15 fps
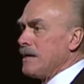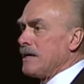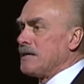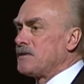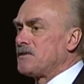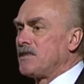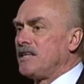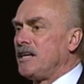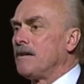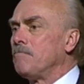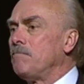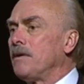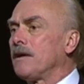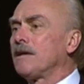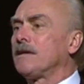is the
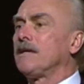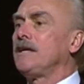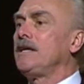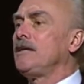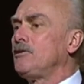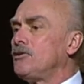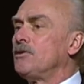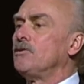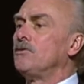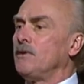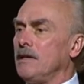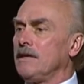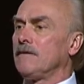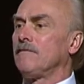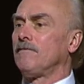ability to
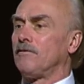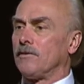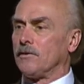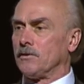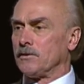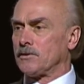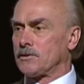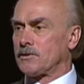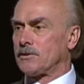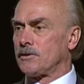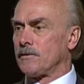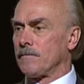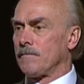influence.